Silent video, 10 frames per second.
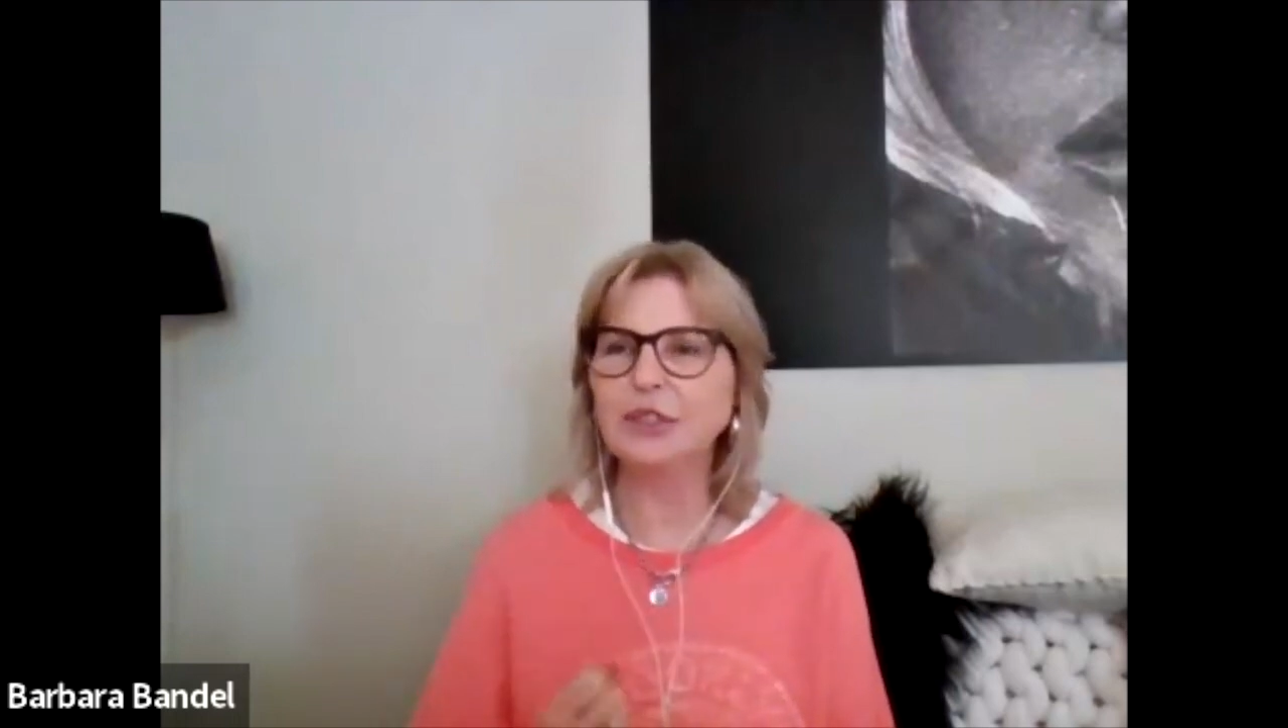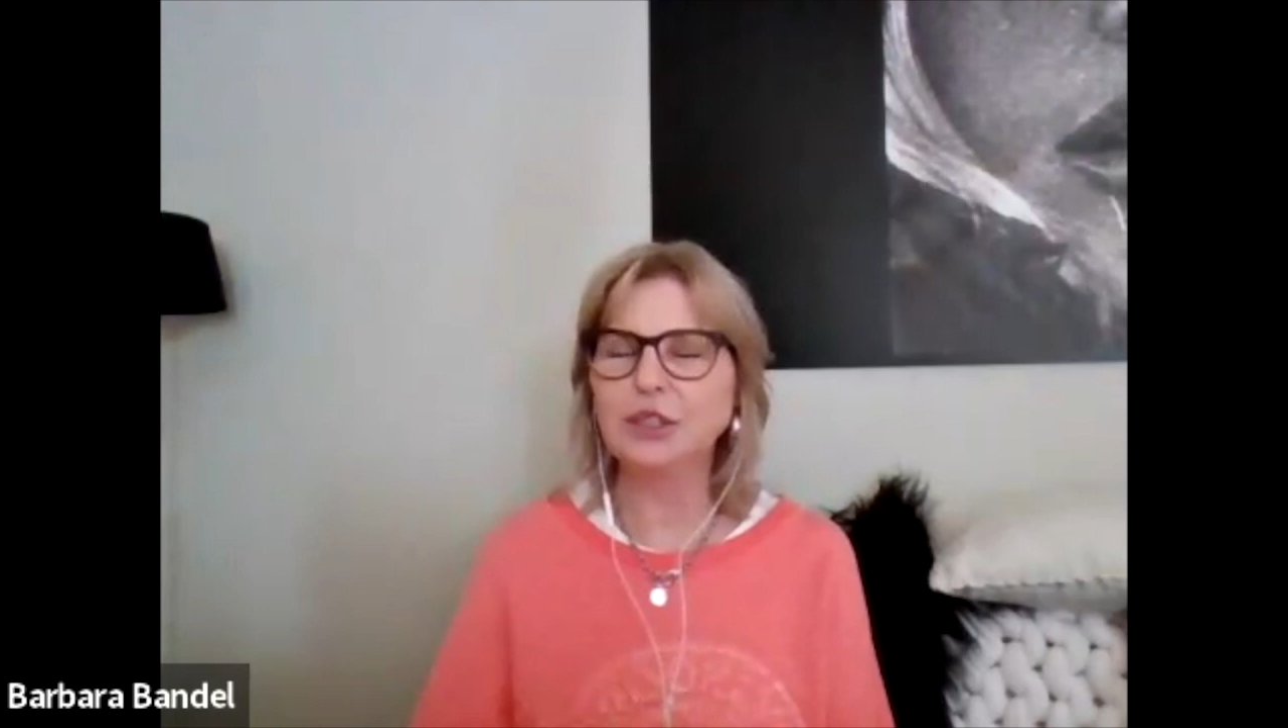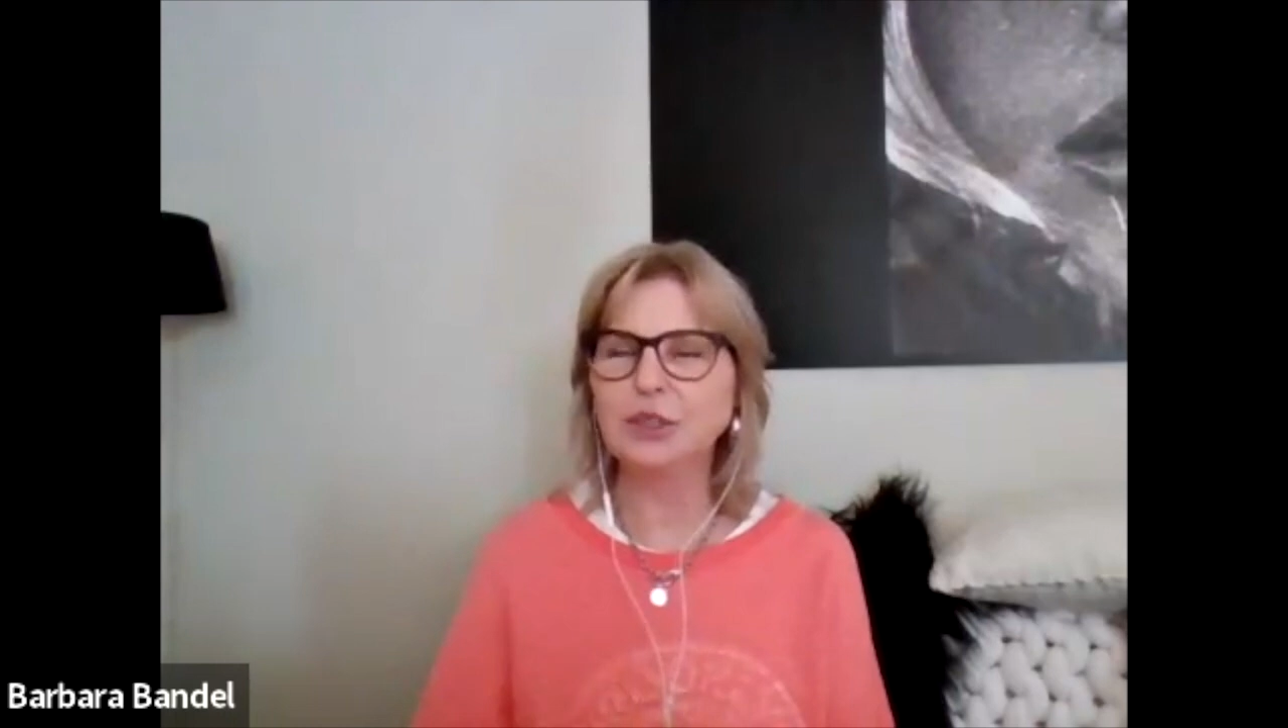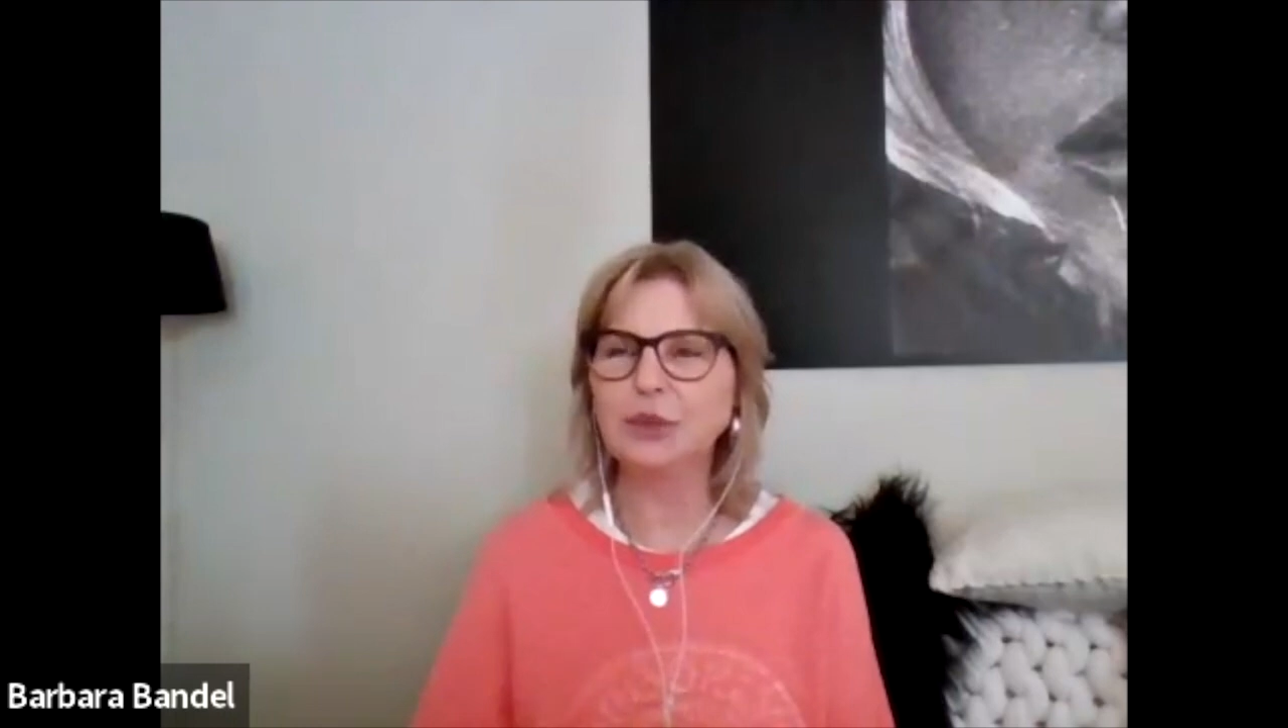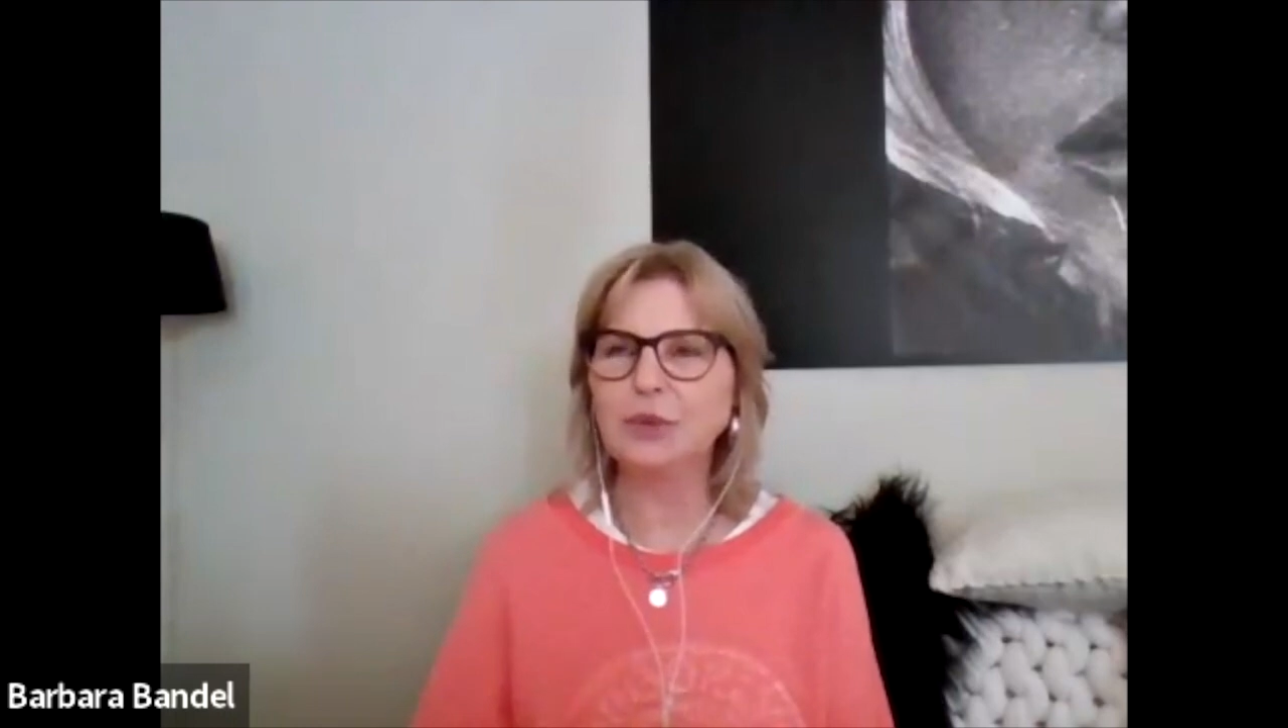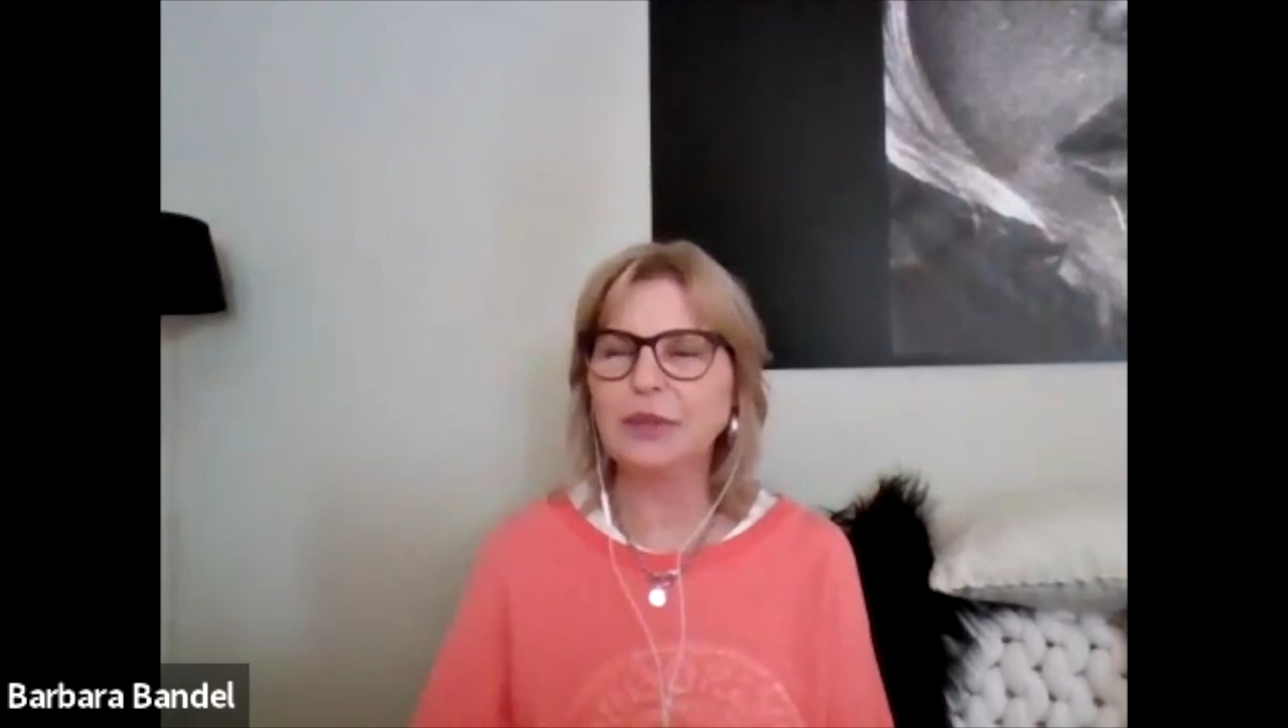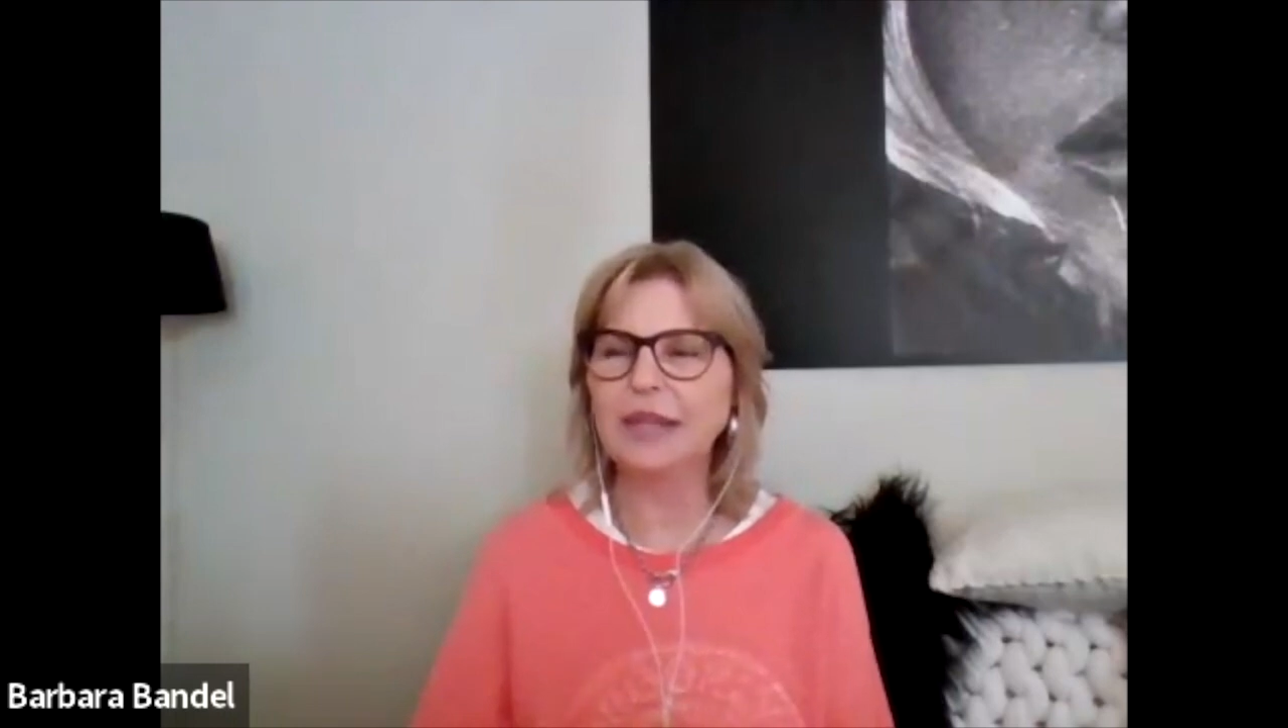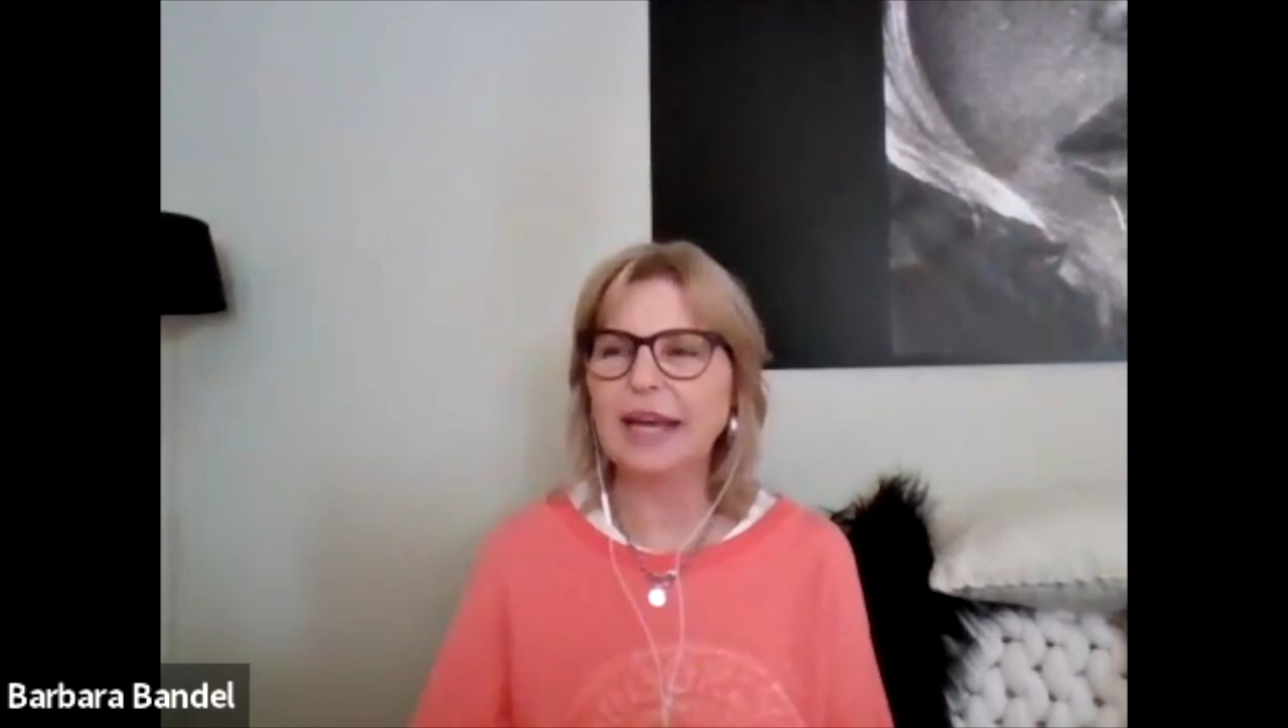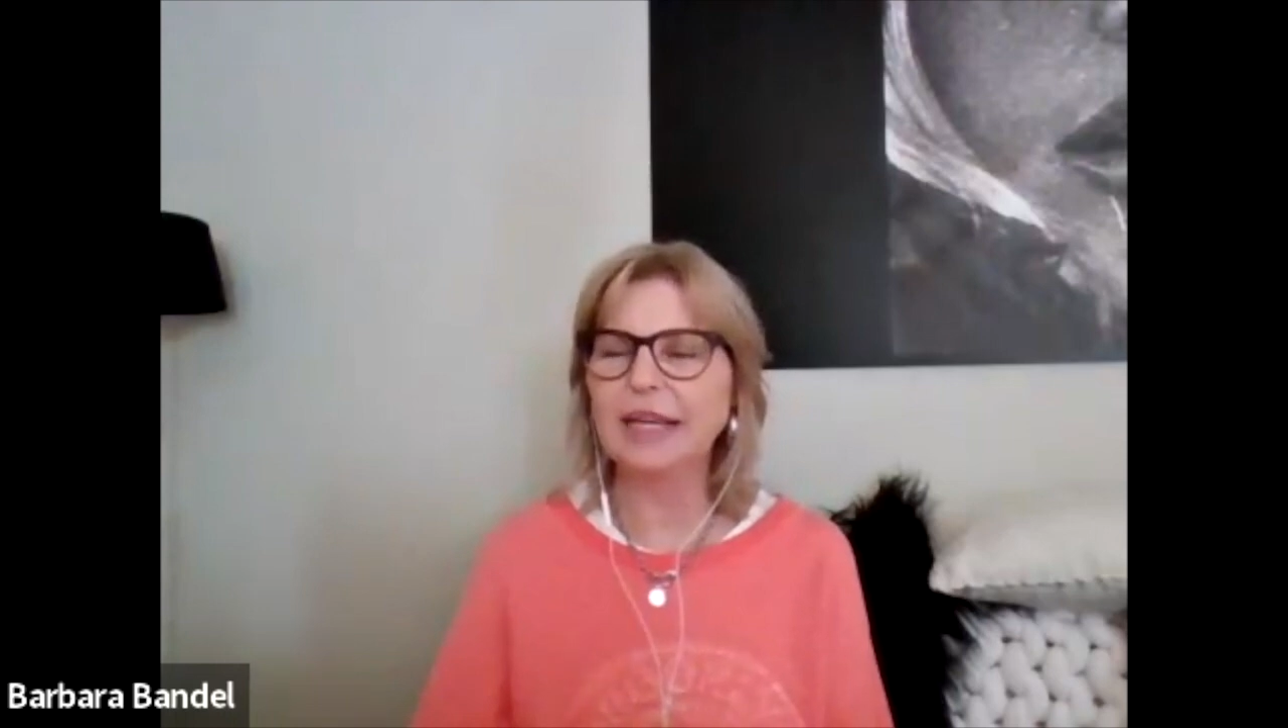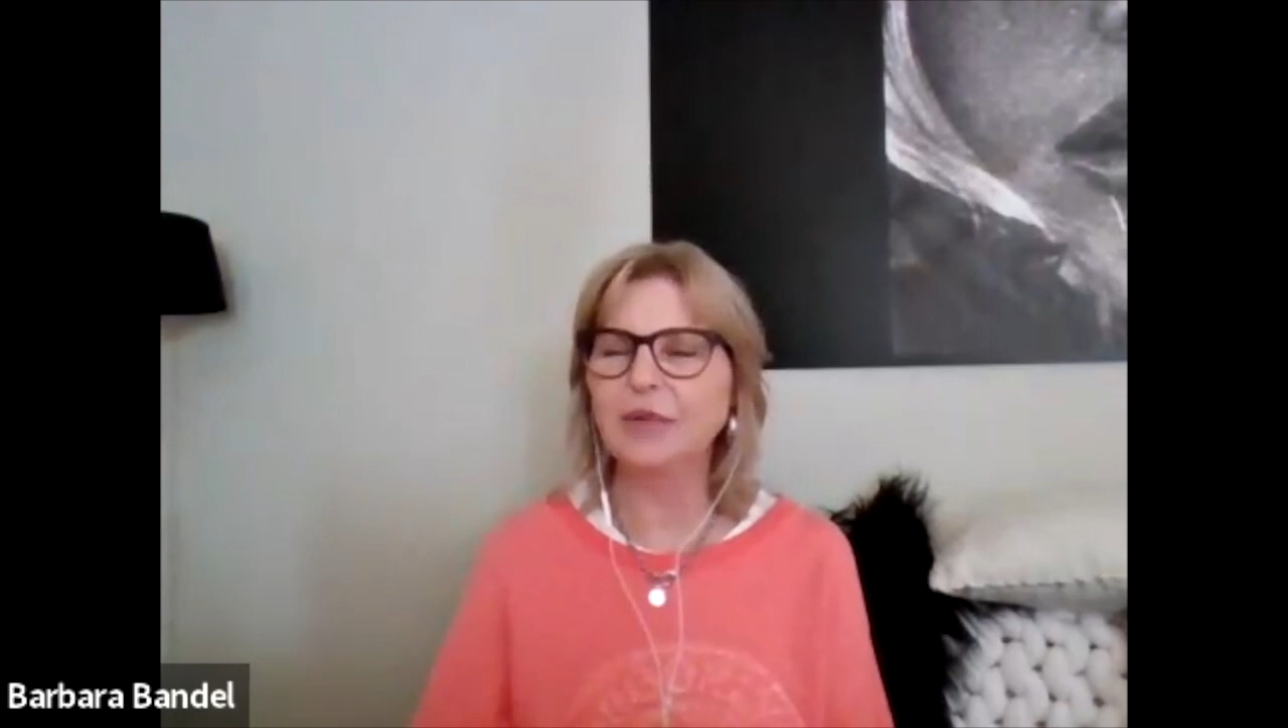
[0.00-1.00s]
to you
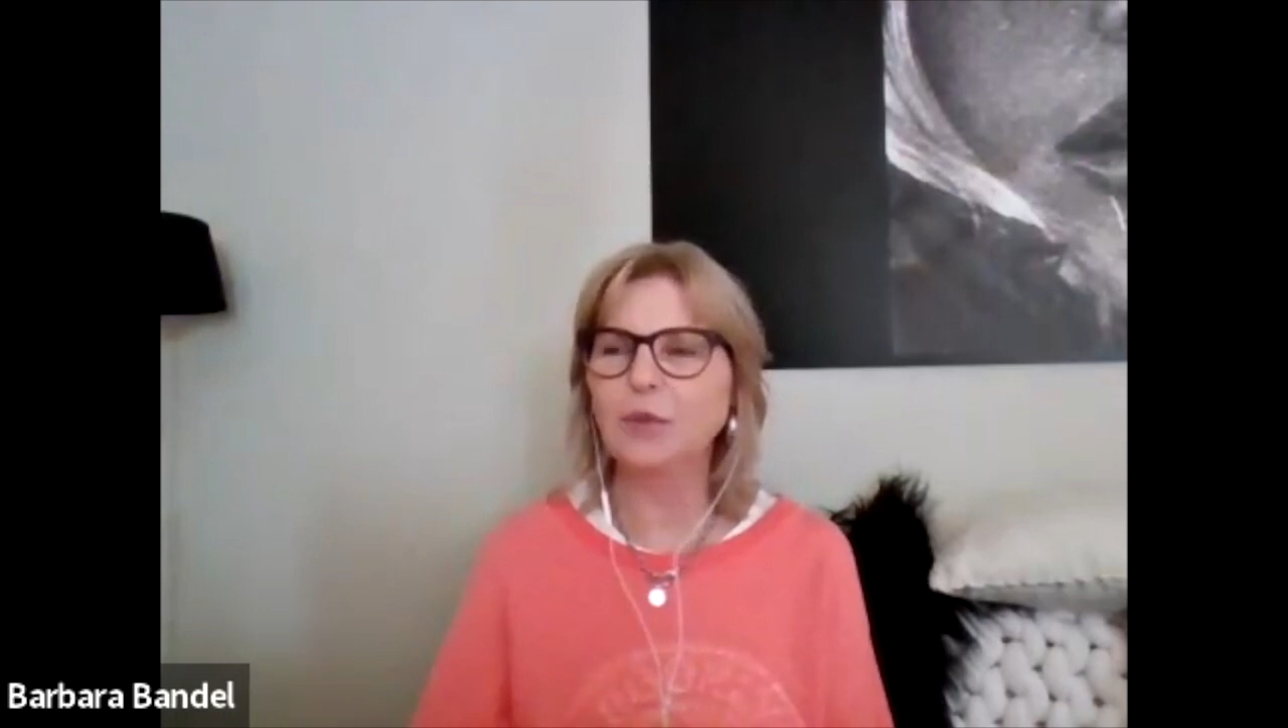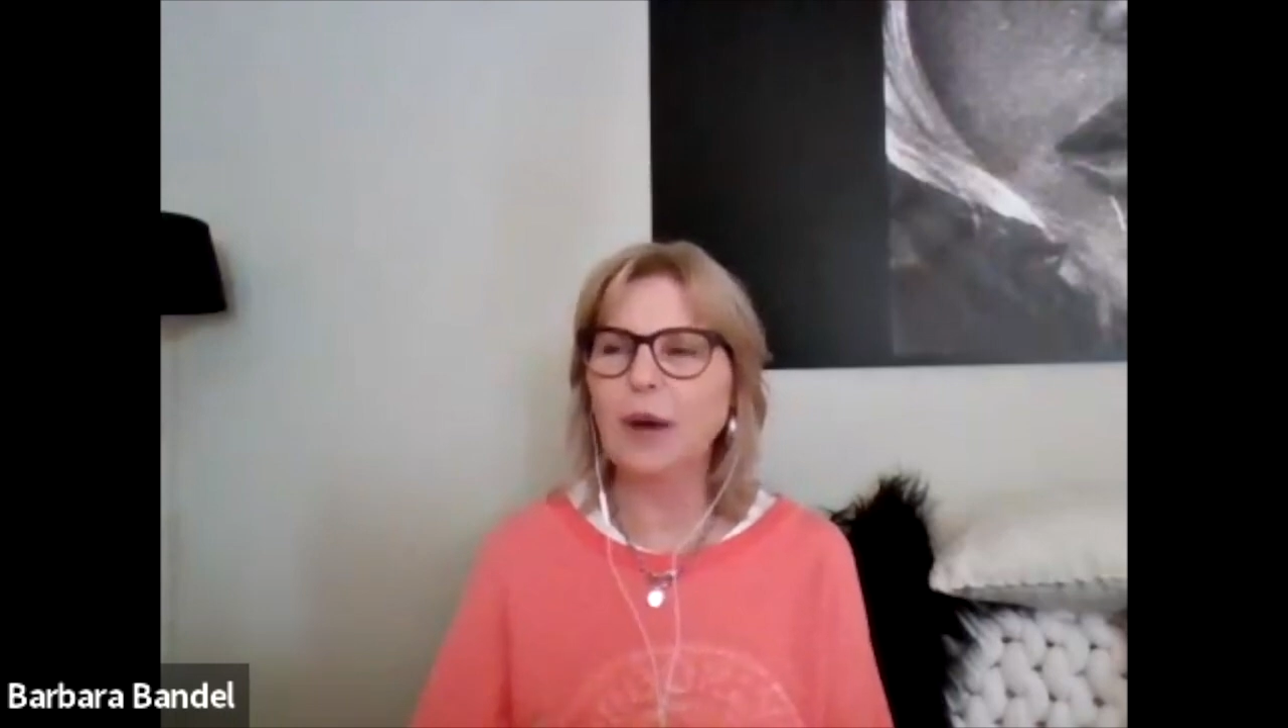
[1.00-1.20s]
like,